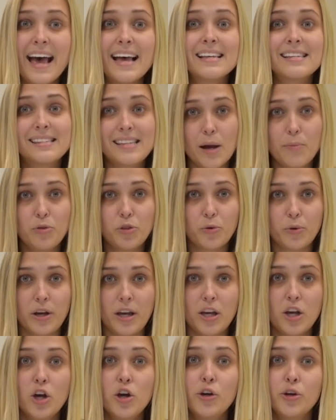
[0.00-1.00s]
Step
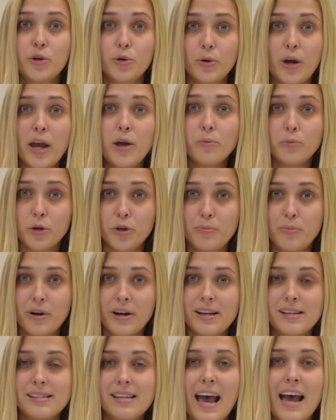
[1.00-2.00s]
3. Create
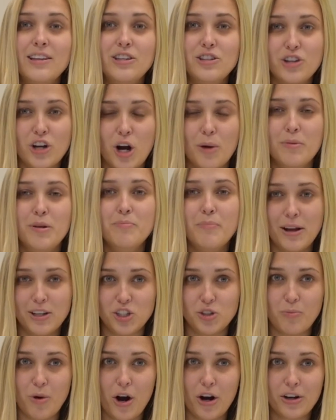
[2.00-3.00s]
rubrics and determine
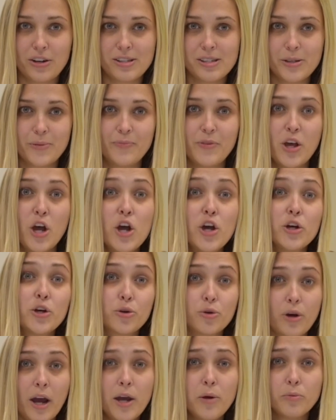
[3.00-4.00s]
benchmarks.
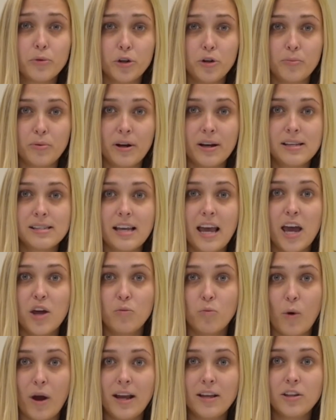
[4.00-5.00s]
Create rubrics
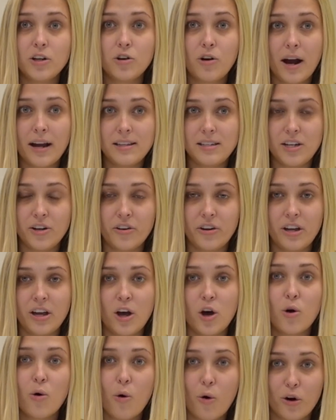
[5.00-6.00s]
and weight the
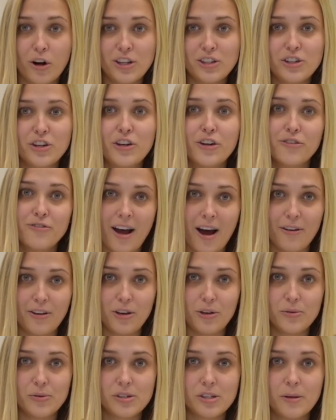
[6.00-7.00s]
criteria according to your
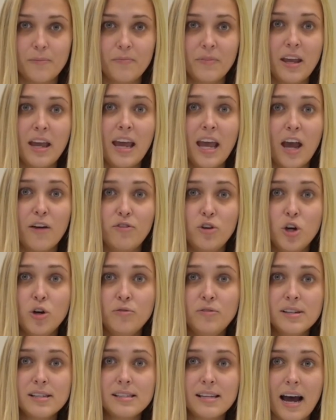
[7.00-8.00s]
values. If you
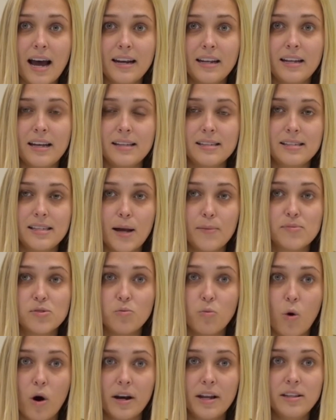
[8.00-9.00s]
have decided in steps
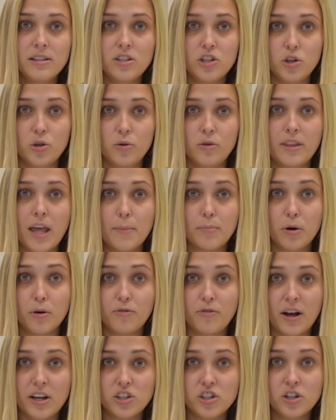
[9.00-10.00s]
1 and 2 that
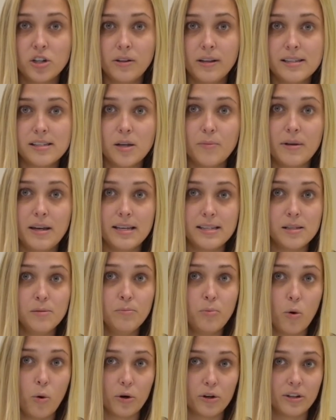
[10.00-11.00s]
professionalism is
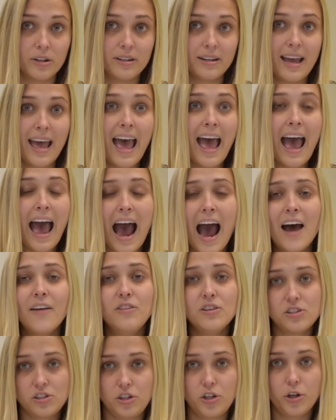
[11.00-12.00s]
important, add
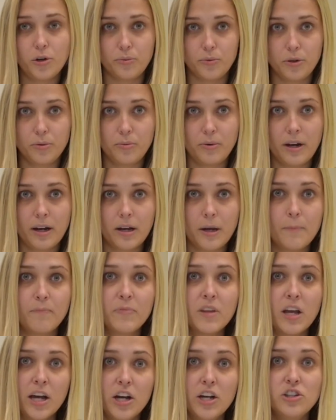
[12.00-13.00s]
this to your rubric.
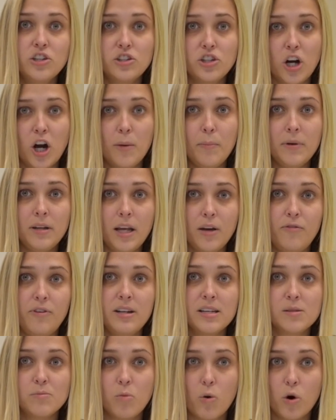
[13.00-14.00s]
Determine if it
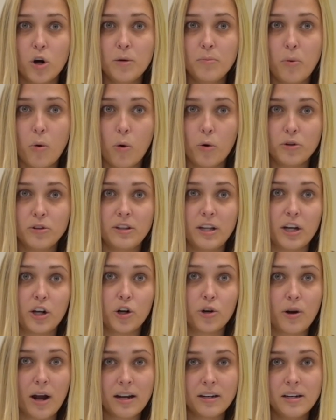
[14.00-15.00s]
is more important than
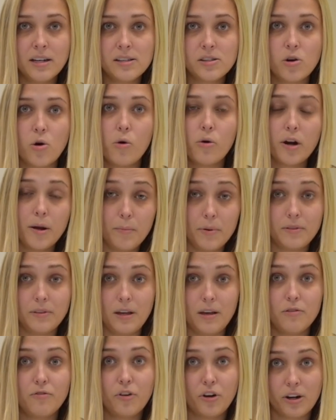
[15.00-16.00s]
correctness or
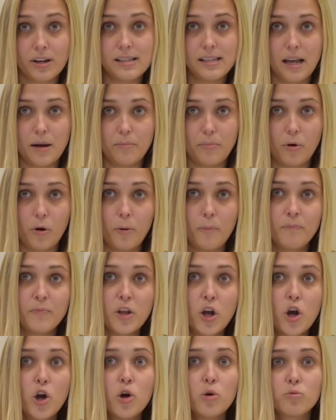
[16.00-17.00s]
empathy, for example.
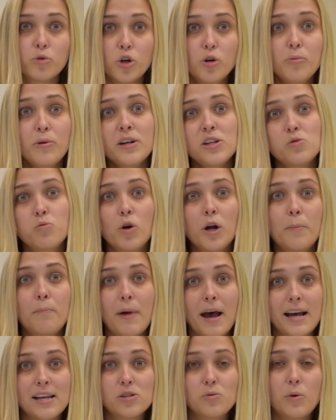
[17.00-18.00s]
Rubrics work
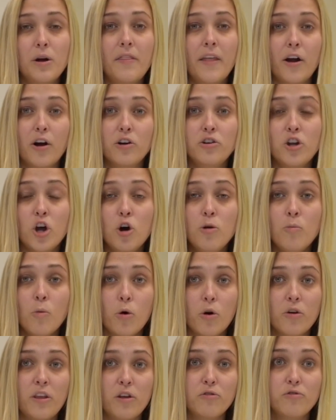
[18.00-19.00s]
best when there are no
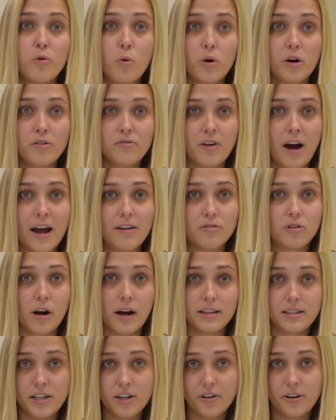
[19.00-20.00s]
more than 4 to 5
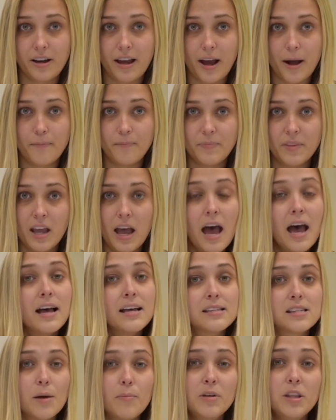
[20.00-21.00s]
criteria.
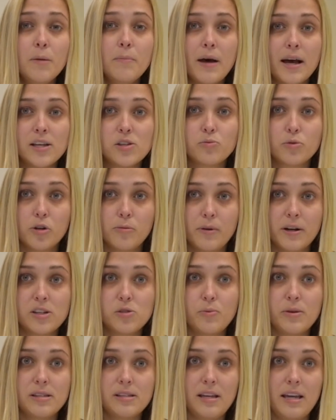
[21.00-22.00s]
Some of the best
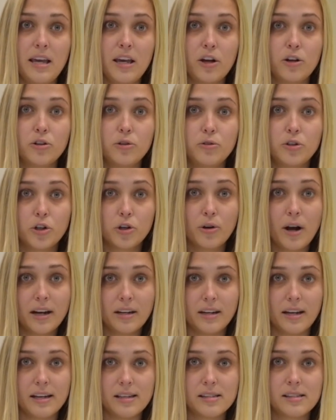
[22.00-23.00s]
rubrics we see include
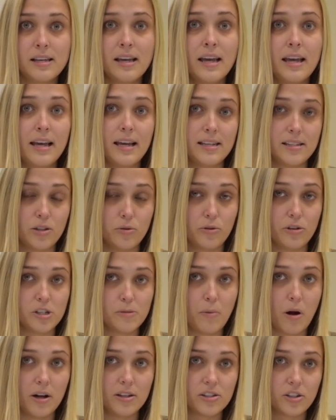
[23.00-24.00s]
correctness. Is the
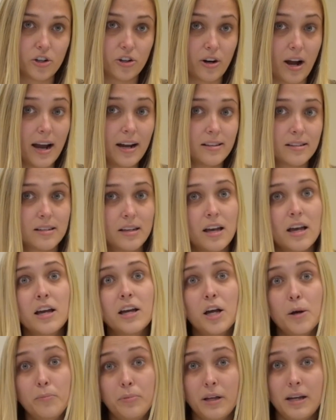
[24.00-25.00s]
response correct?
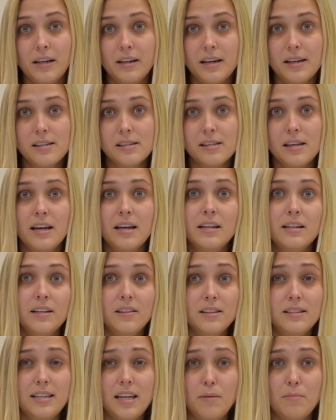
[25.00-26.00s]
Completeness. Did
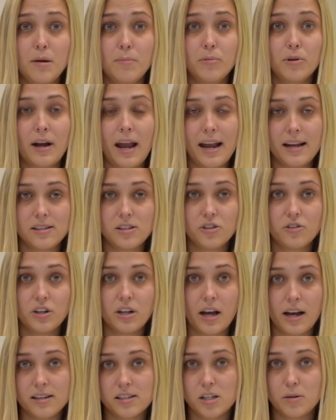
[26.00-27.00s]
the team member answer the
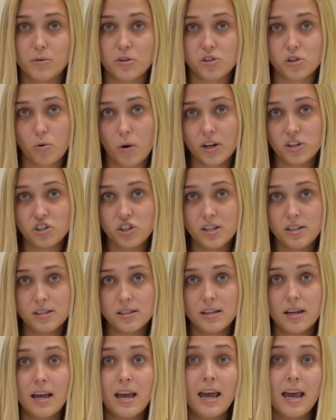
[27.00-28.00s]
customer's questions?